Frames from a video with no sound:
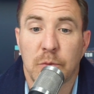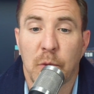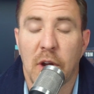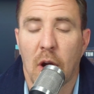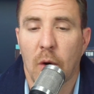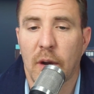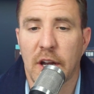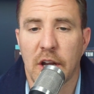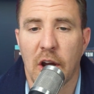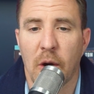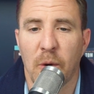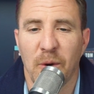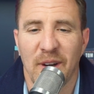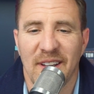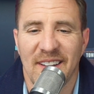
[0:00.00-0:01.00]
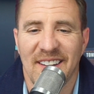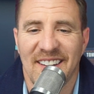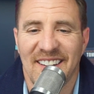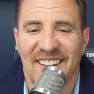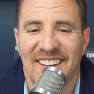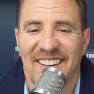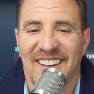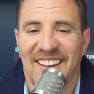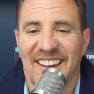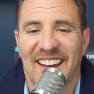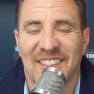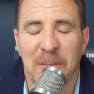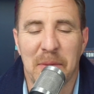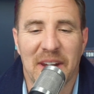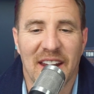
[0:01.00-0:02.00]
we already know.
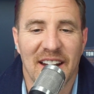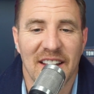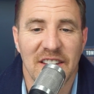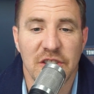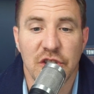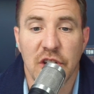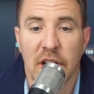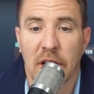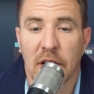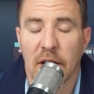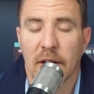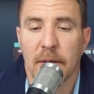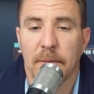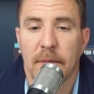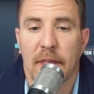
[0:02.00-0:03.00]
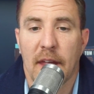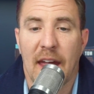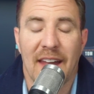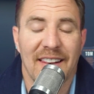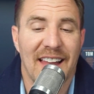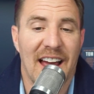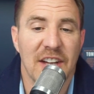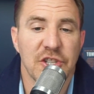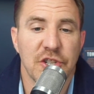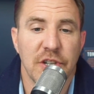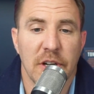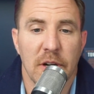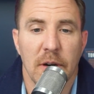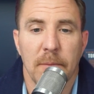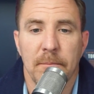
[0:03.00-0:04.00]
At the beginning of this year and last
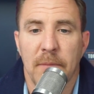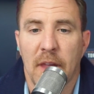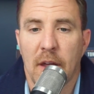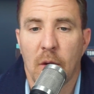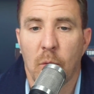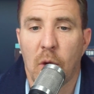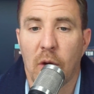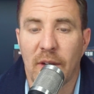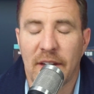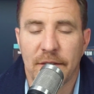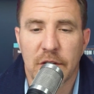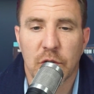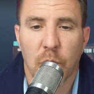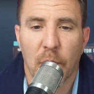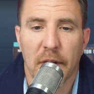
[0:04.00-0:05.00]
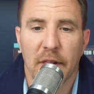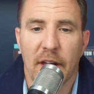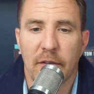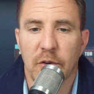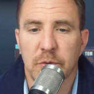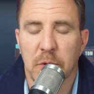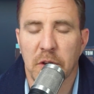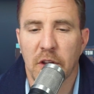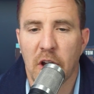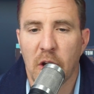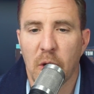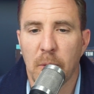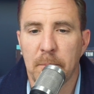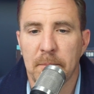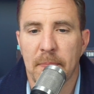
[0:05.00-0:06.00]
year, while inventory levels were
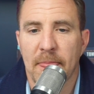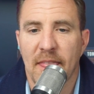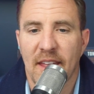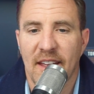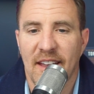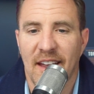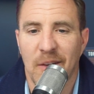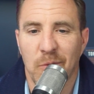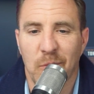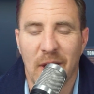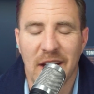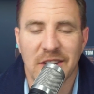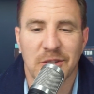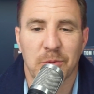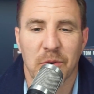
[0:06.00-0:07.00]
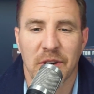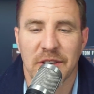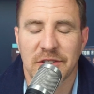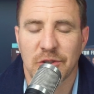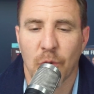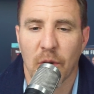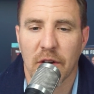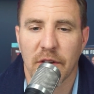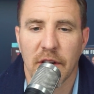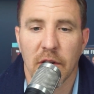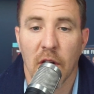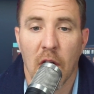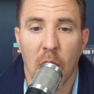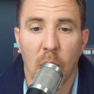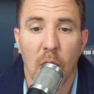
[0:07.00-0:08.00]
low and rates were historically
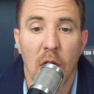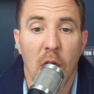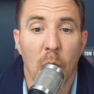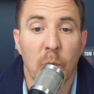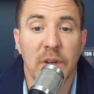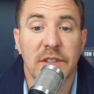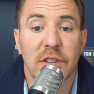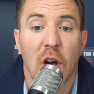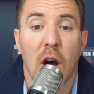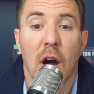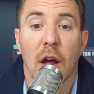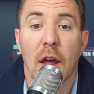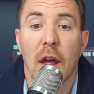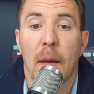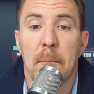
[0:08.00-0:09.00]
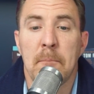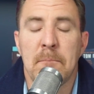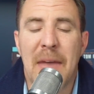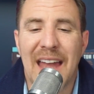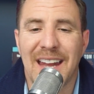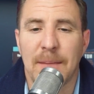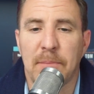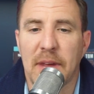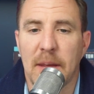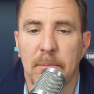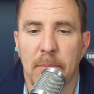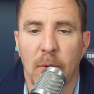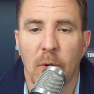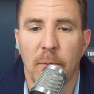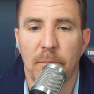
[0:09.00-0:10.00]
low, we saw many
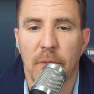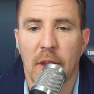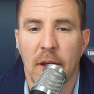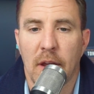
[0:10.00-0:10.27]
people